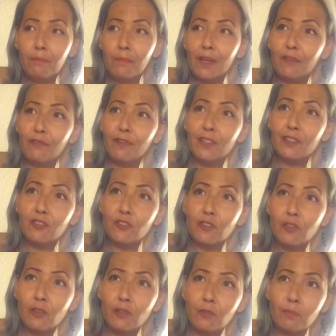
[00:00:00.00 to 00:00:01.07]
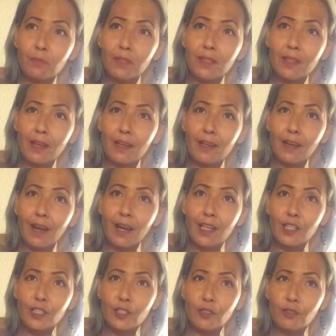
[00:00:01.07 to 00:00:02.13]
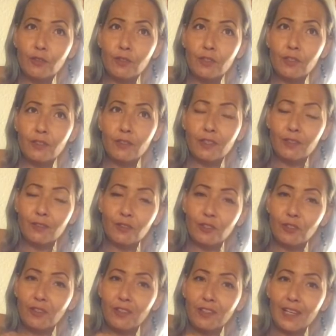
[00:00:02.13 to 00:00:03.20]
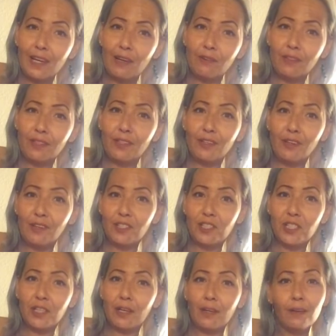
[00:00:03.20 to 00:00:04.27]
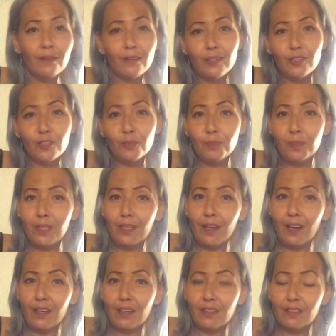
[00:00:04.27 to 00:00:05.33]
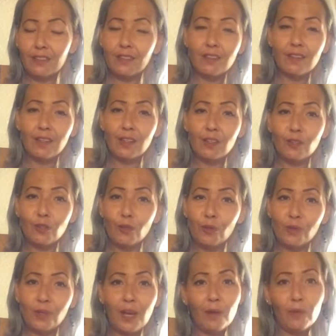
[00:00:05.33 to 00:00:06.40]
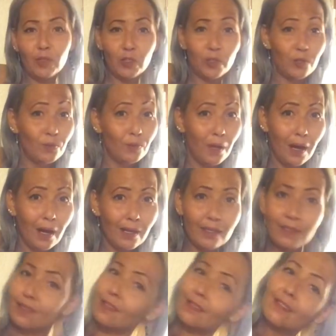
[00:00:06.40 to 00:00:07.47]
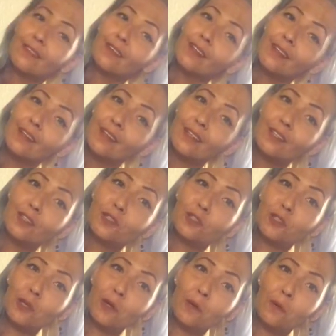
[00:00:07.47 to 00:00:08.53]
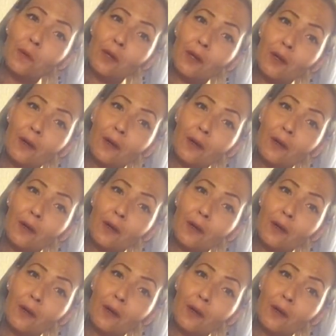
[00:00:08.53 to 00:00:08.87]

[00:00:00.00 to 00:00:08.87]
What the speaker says: My friends told me that I should, you know, turn down the notch, to be honest. They thought I was too honest. So